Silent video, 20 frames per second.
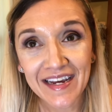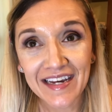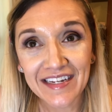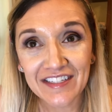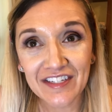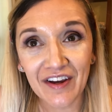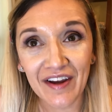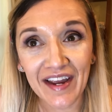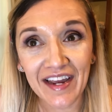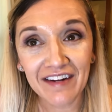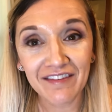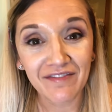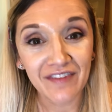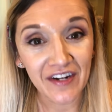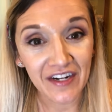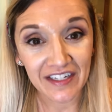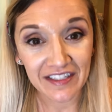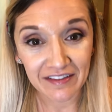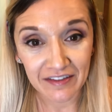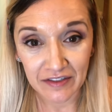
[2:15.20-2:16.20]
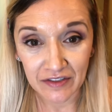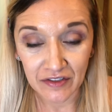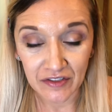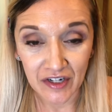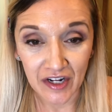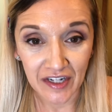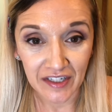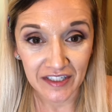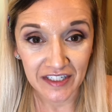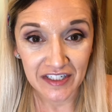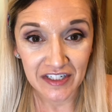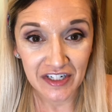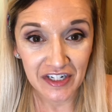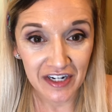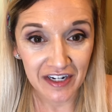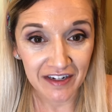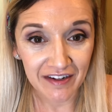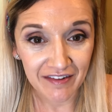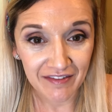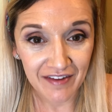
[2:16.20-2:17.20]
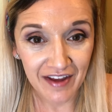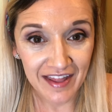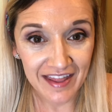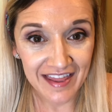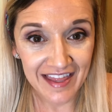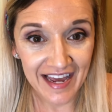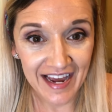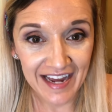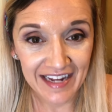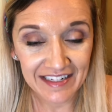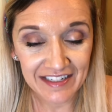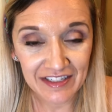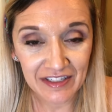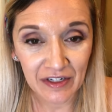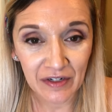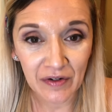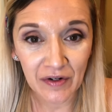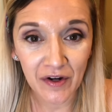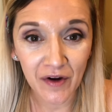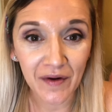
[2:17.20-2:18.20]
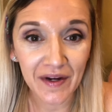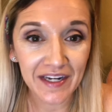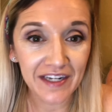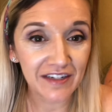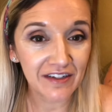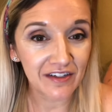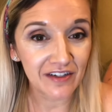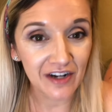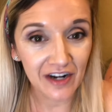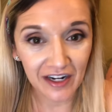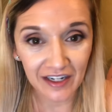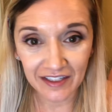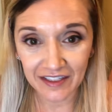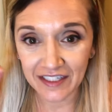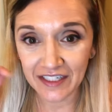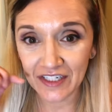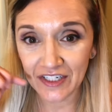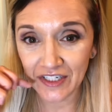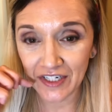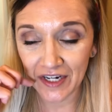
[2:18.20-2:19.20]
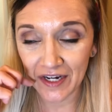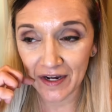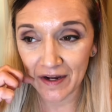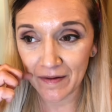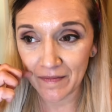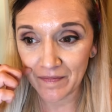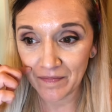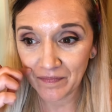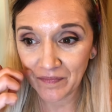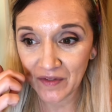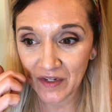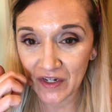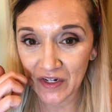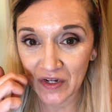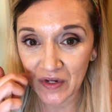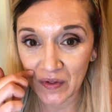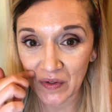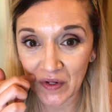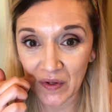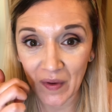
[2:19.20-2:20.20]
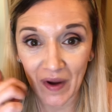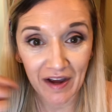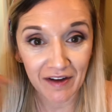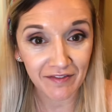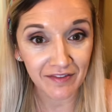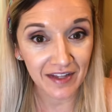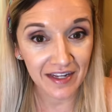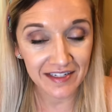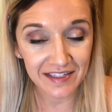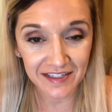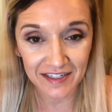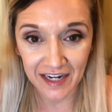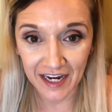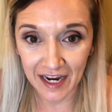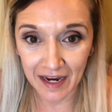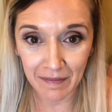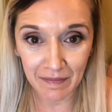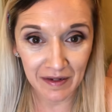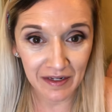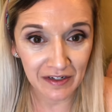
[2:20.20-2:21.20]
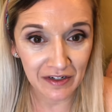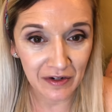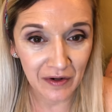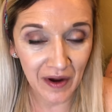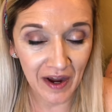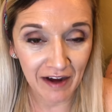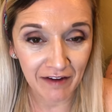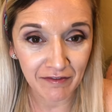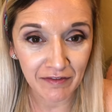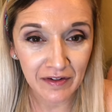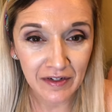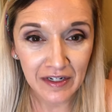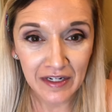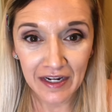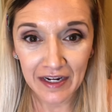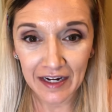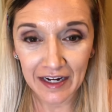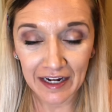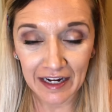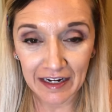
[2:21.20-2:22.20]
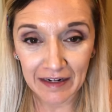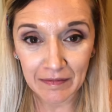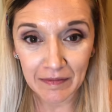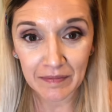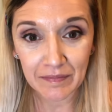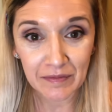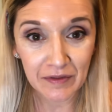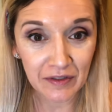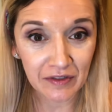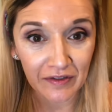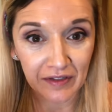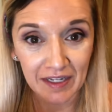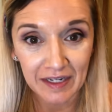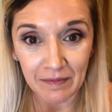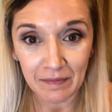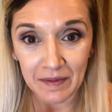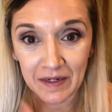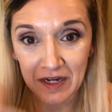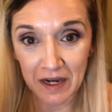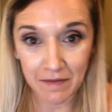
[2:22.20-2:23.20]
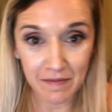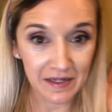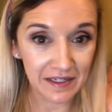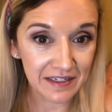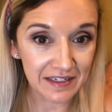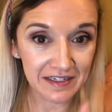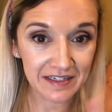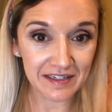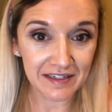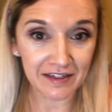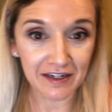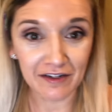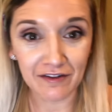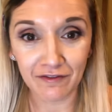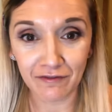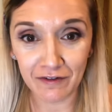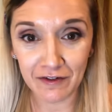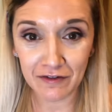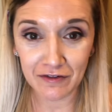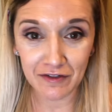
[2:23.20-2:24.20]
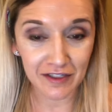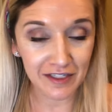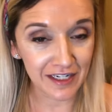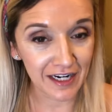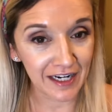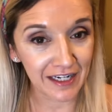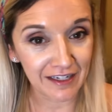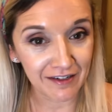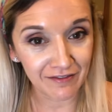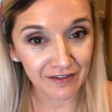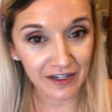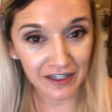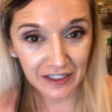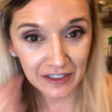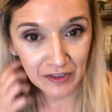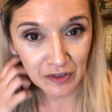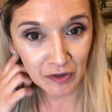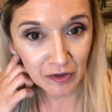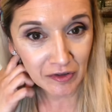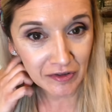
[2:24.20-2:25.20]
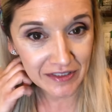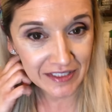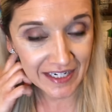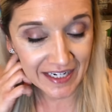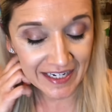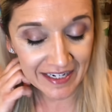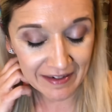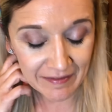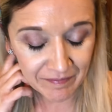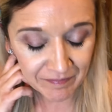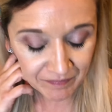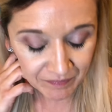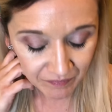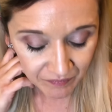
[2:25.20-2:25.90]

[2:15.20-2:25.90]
so I had very little knowledge of that. So going into college, you know, you have less time, and you have you're like becoming this confused kind of young adult, and